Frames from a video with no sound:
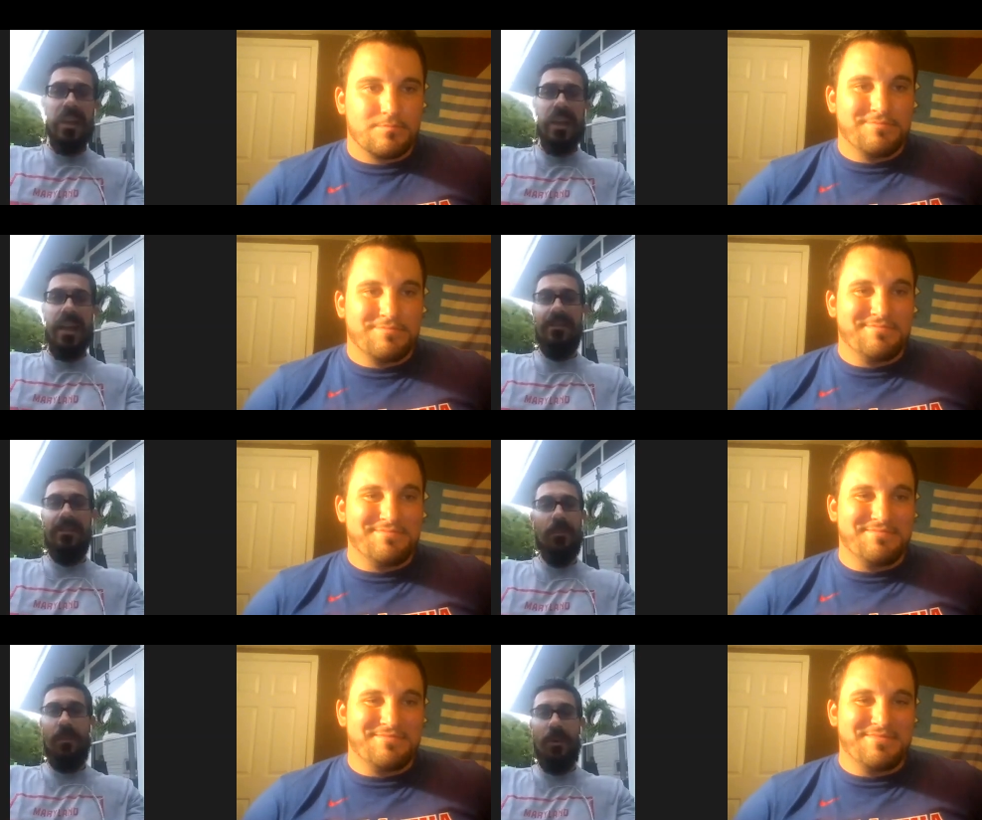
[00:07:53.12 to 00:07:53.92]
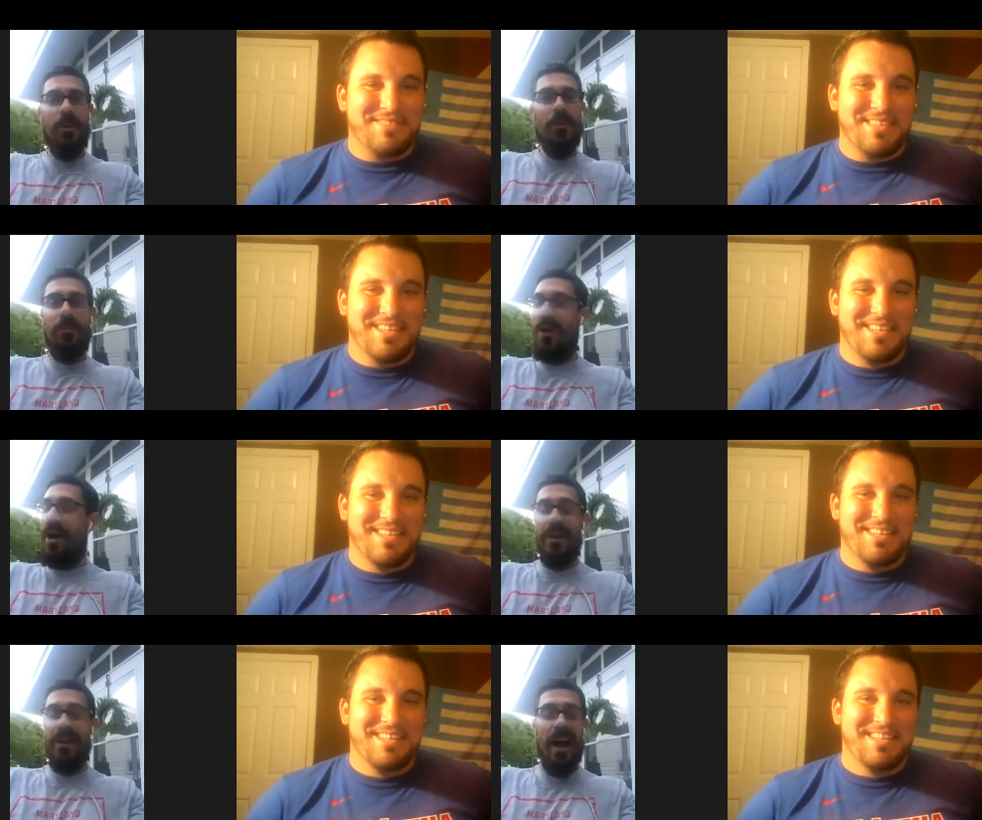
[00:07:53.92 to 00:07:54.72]
Speaker 1: And I said,
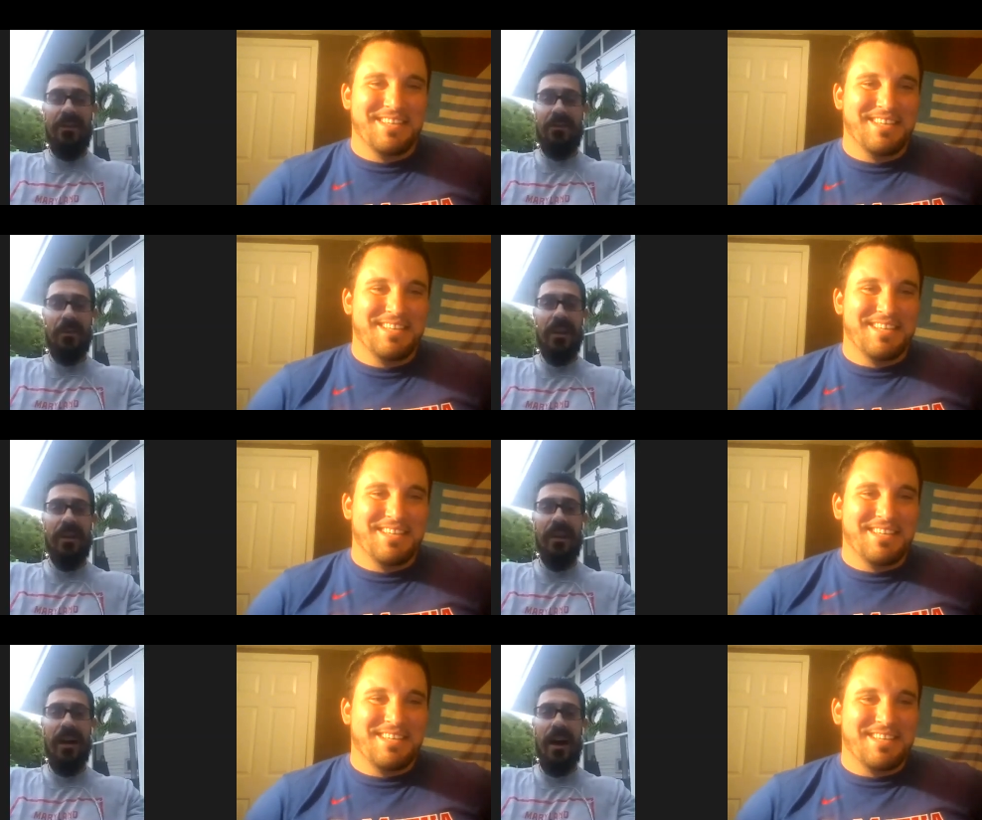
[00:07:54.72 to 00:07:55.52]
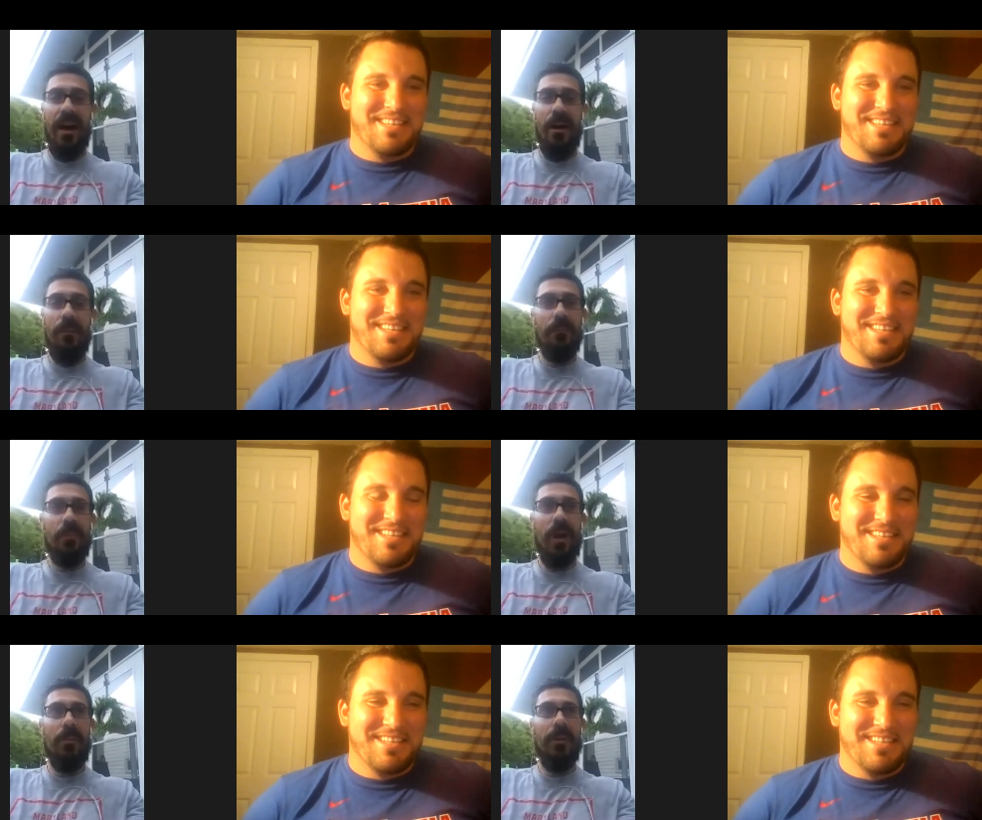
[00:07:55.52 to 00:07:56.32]
probably not, sweetie. Um,
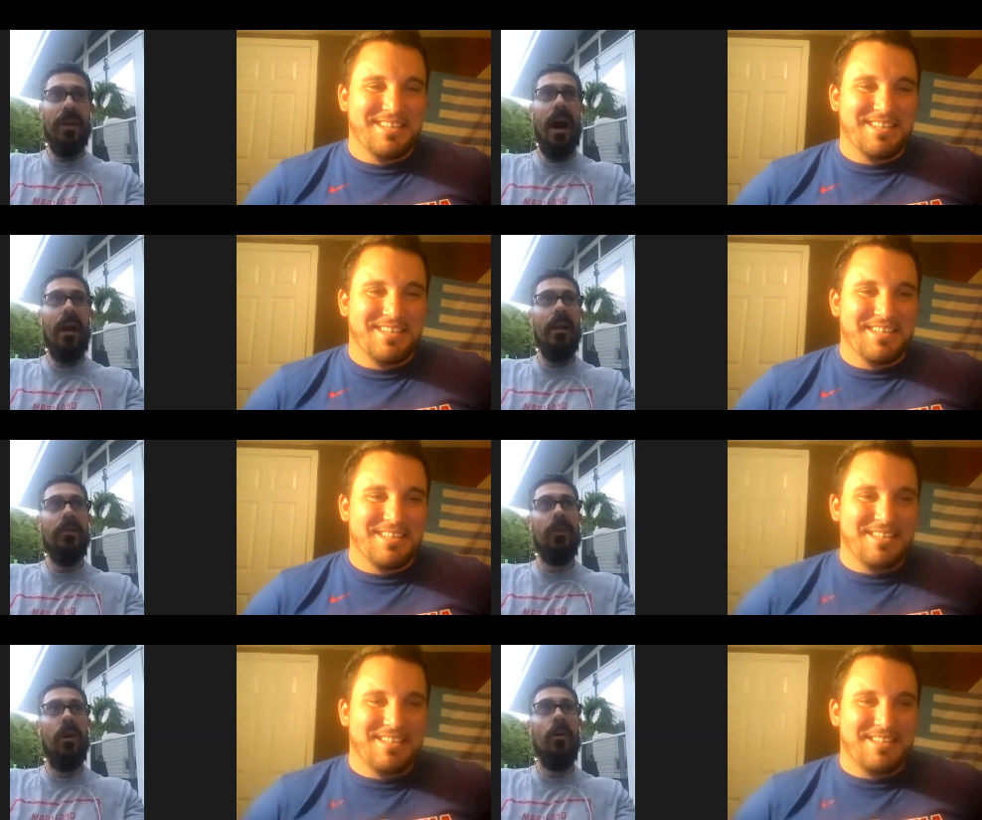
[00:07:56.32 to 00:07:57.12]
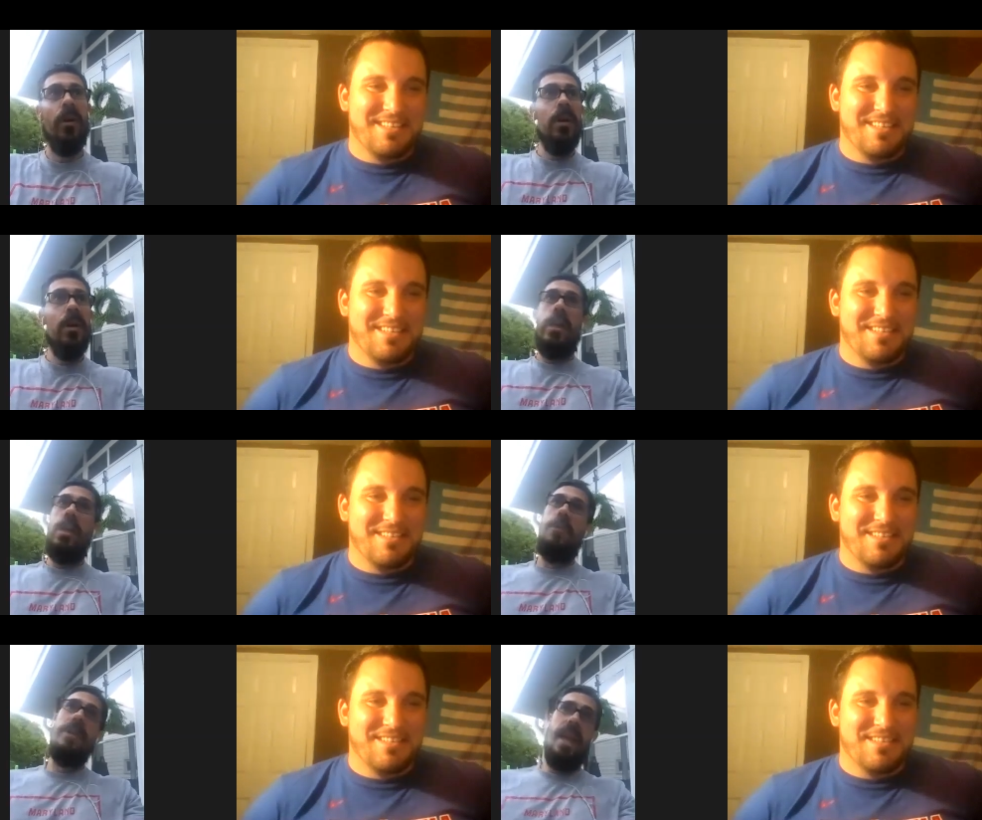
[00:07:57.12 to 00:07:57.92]
probably not. And so
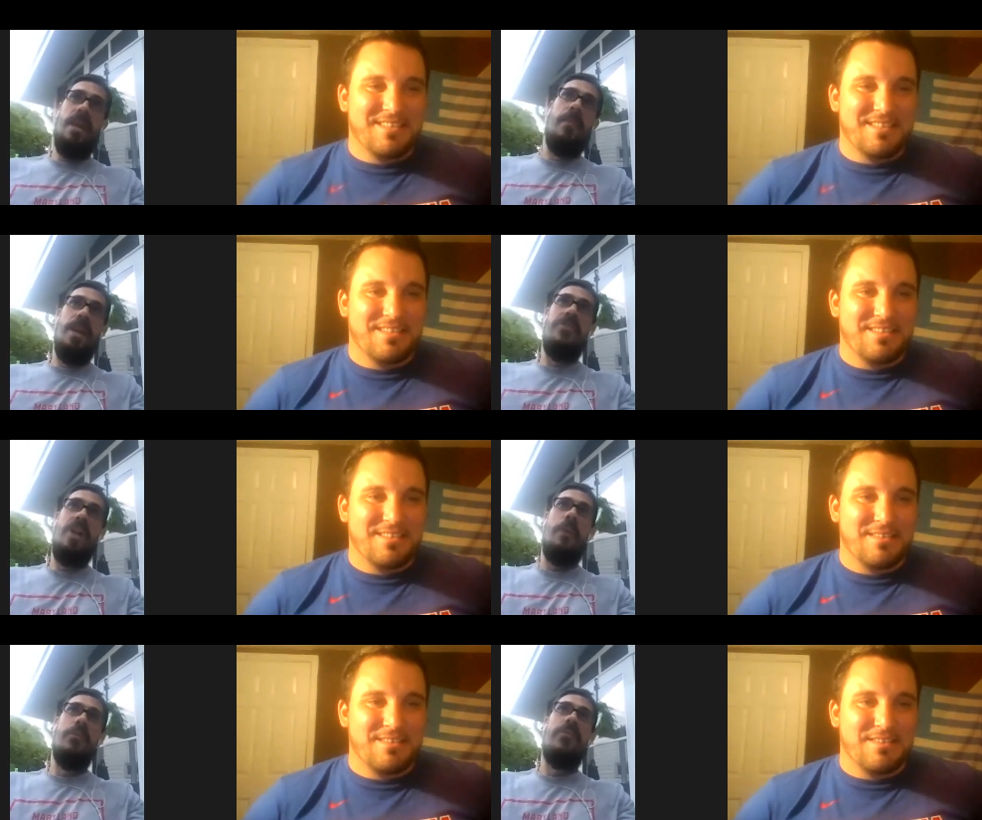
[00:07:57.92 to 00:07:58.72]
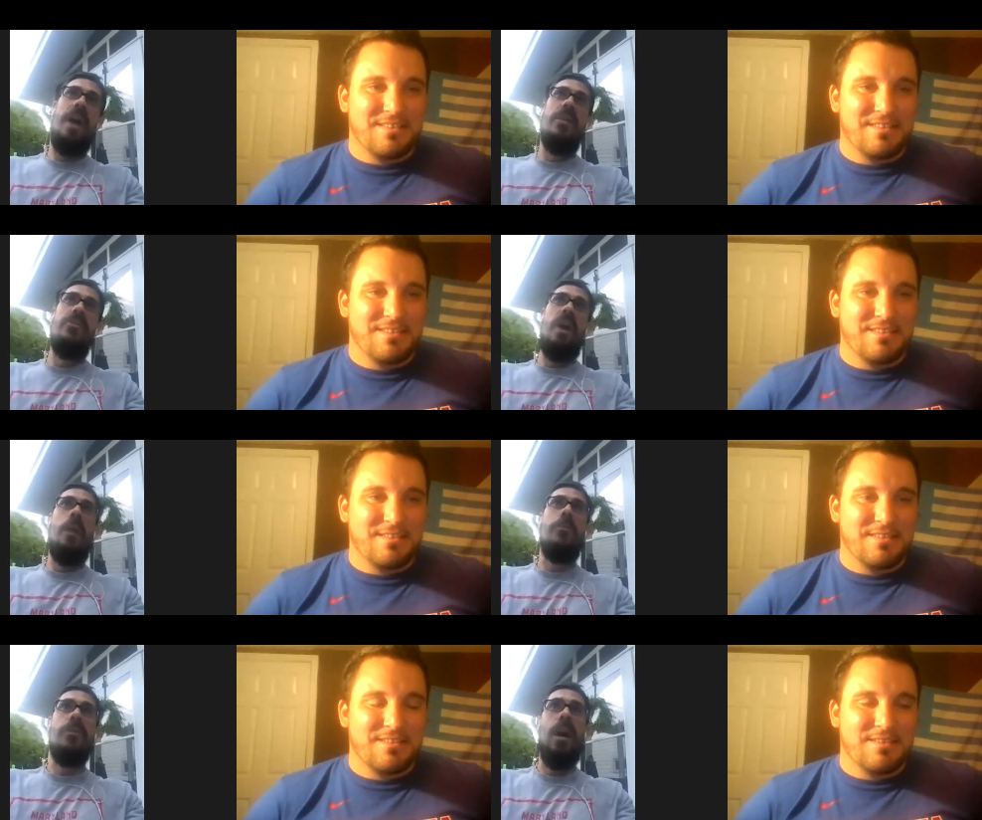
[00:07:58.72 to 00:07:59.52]
it became my job to find a
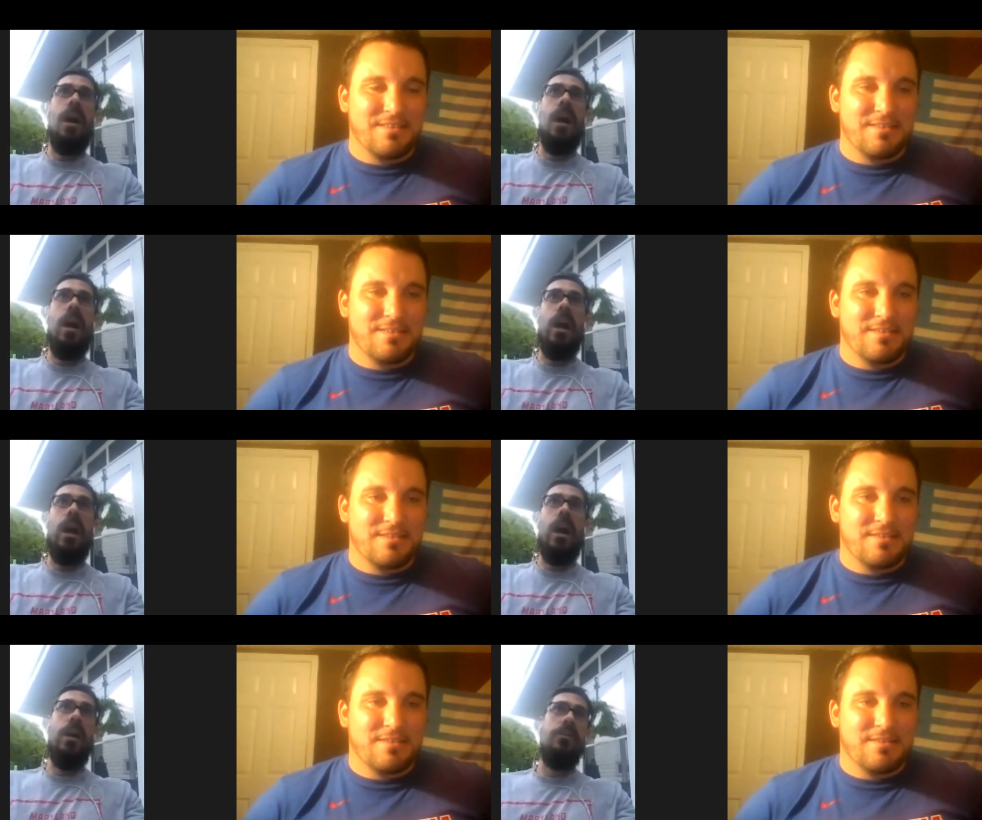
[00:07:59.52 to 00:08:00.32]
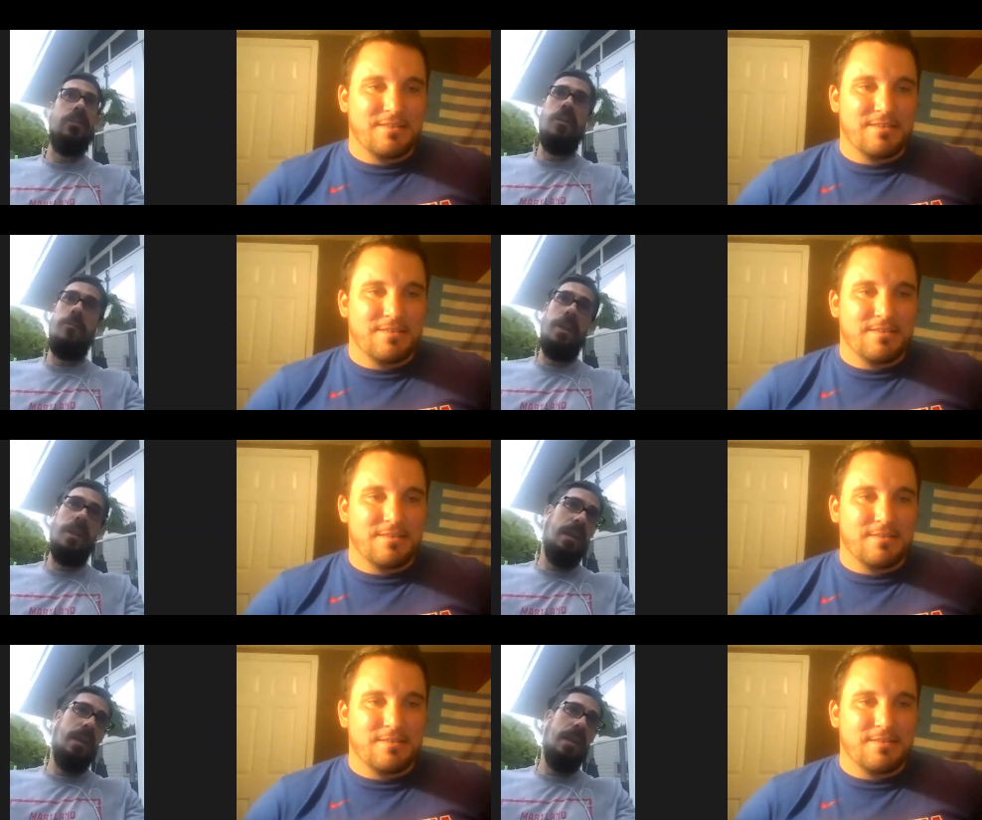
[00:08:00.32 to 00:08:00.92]
job. So I, I started being at